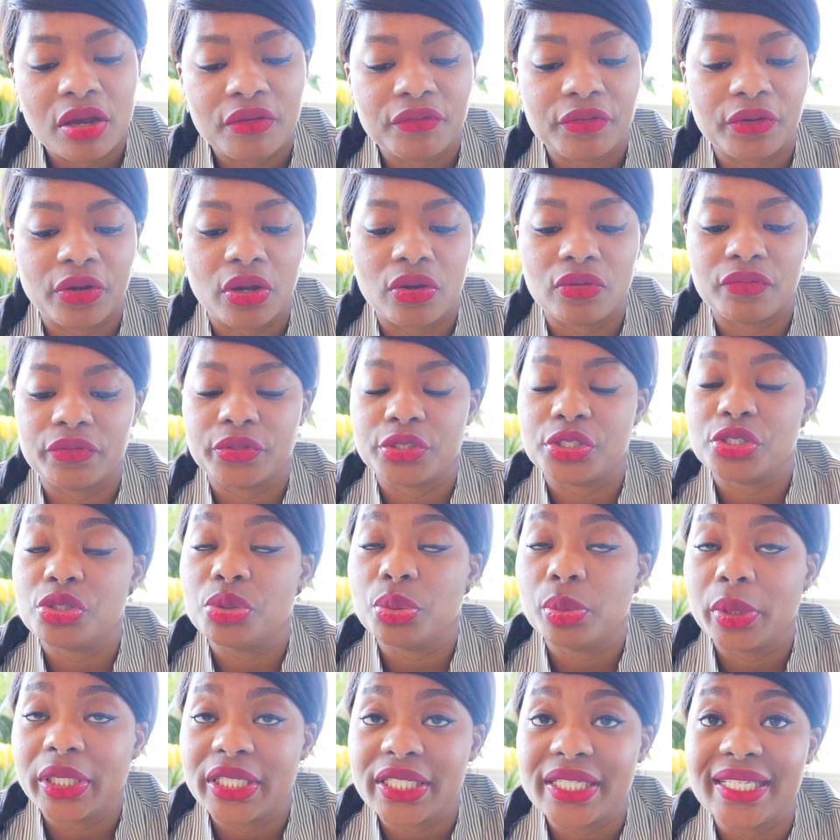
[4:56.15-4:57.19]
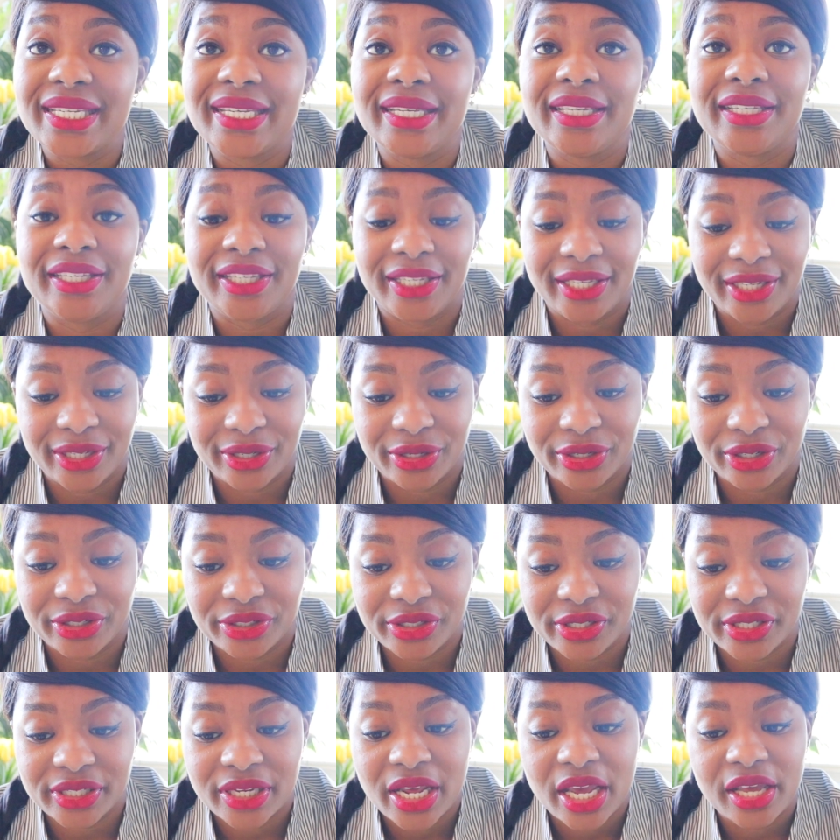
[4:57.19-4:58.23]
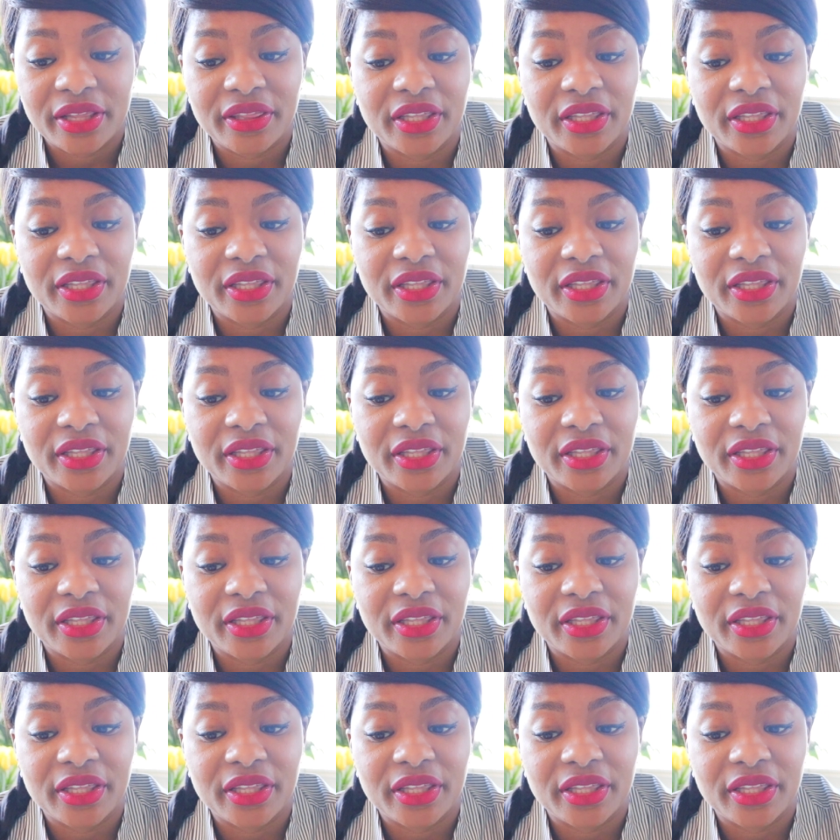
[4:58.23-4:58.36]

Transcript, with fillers: for over 20 years.